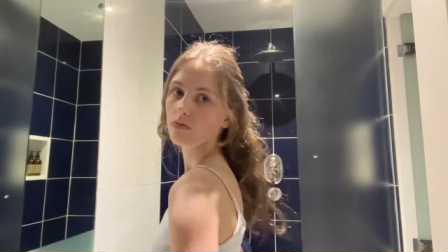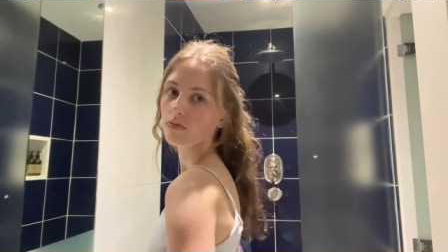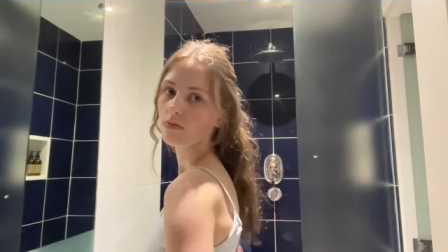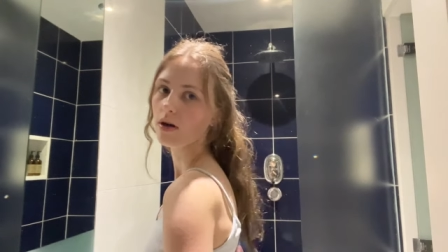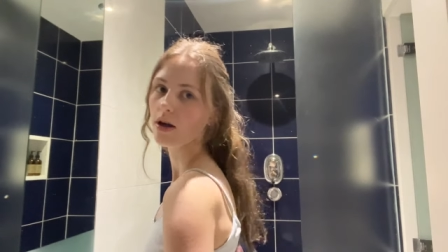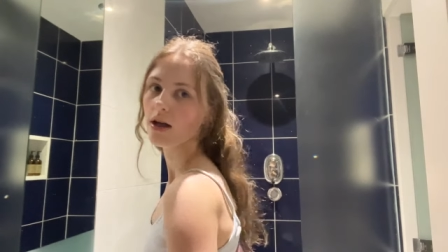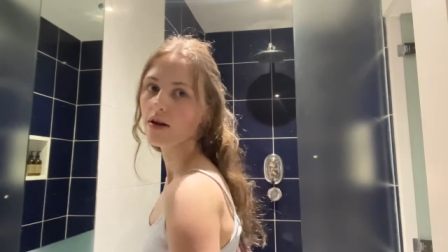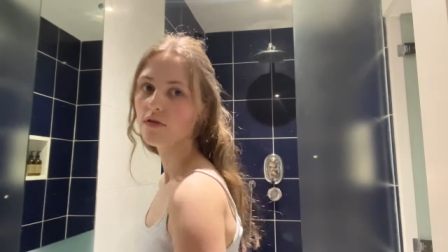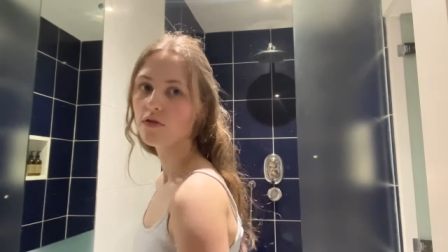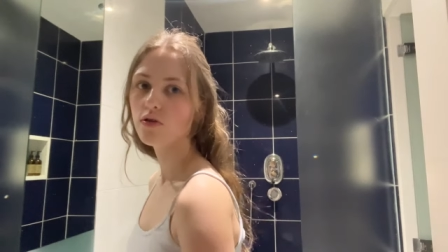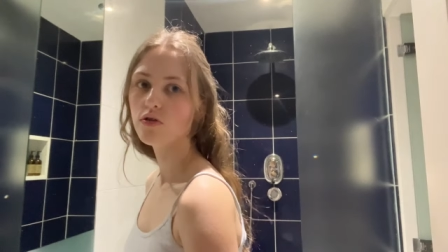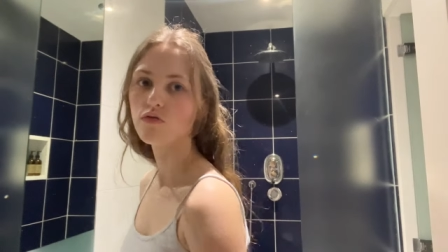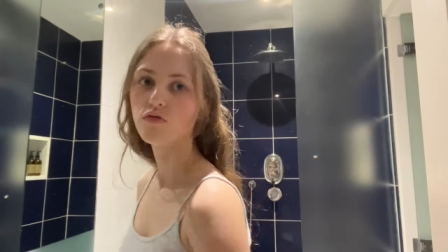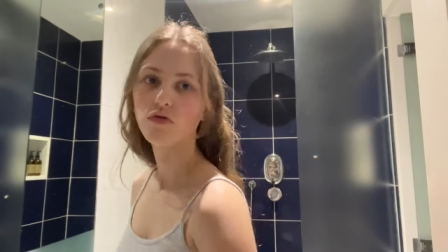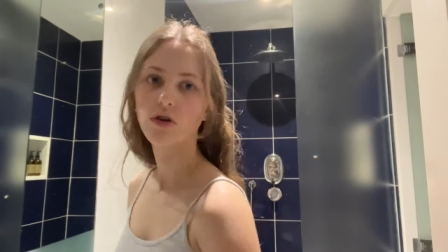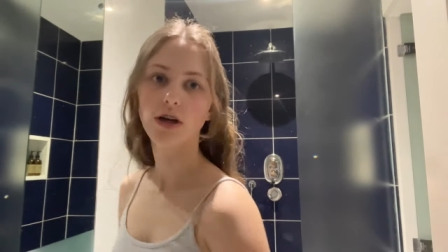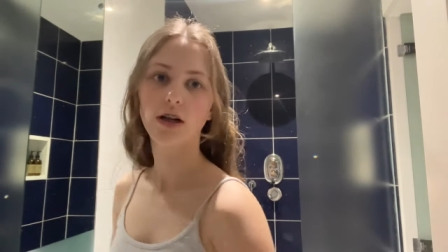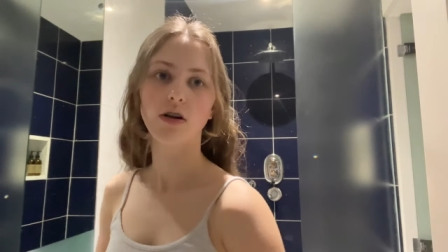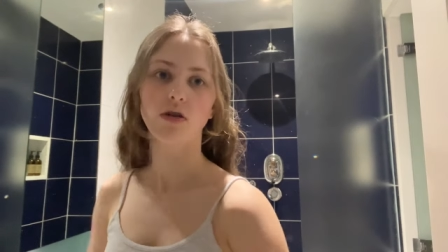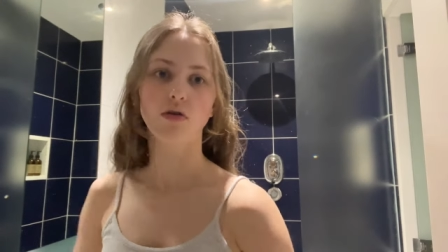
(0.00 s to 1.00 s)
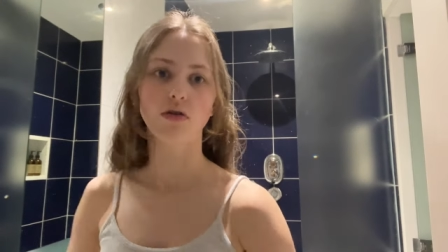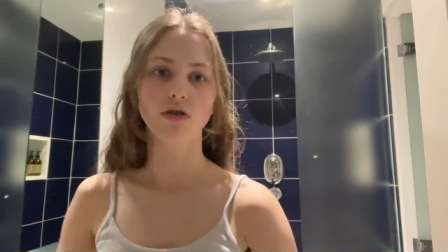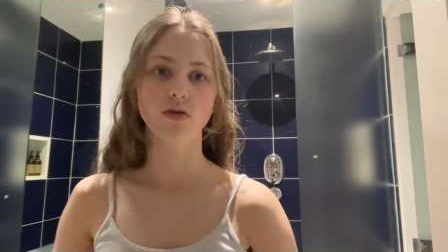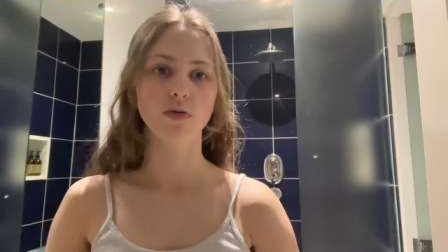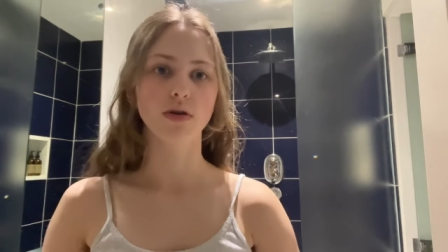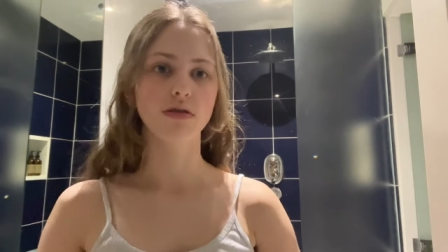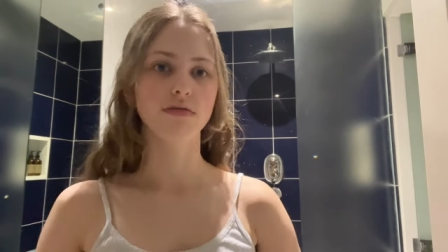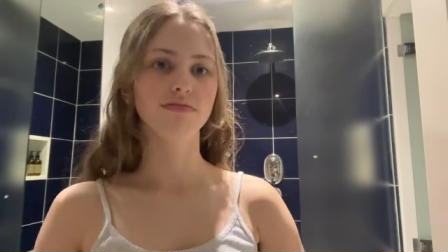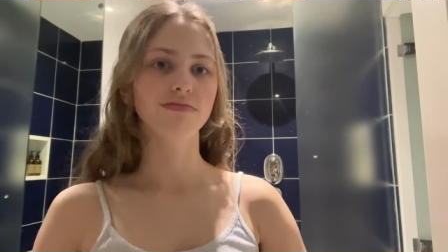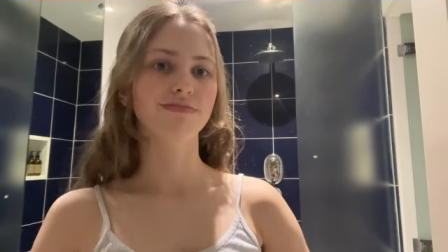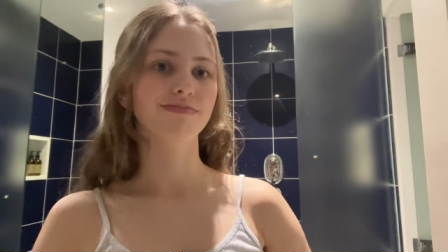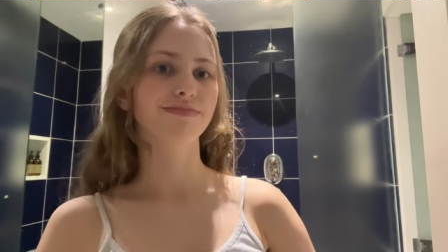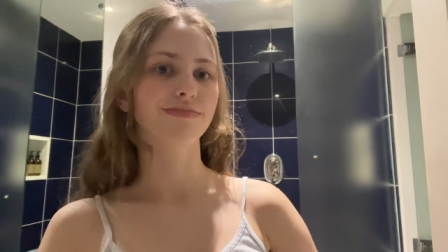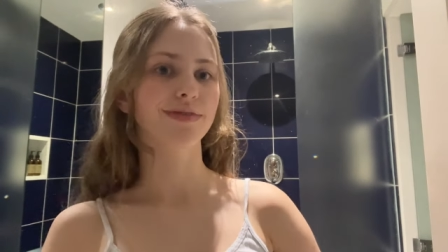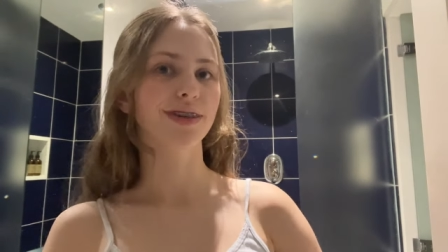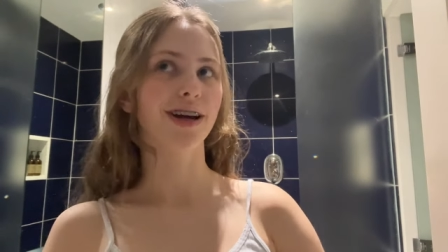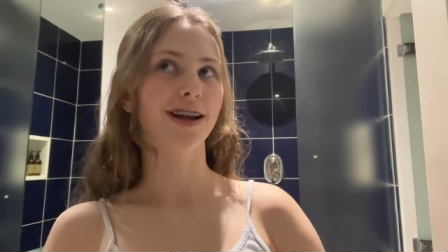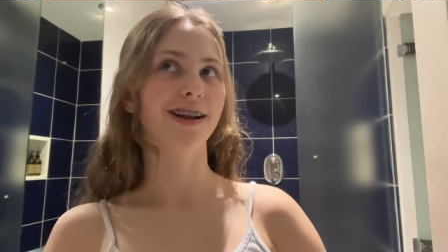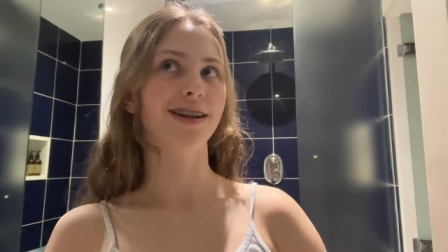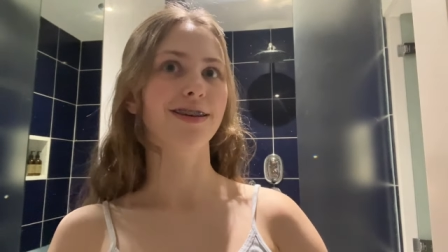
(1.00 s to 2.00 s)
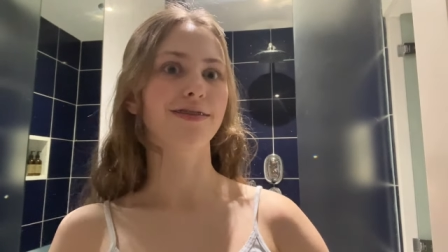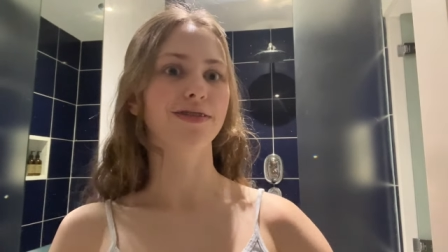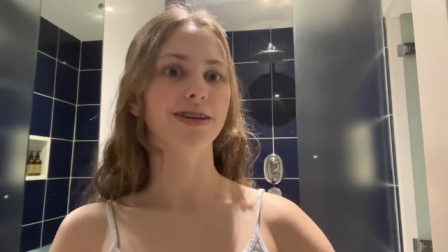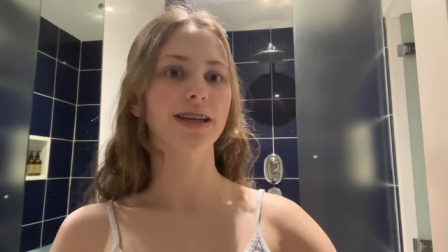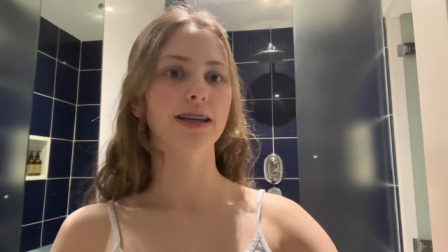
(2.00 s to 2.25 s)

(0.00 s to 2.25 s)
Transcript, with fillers: My hair feels really long as well. Kind of loving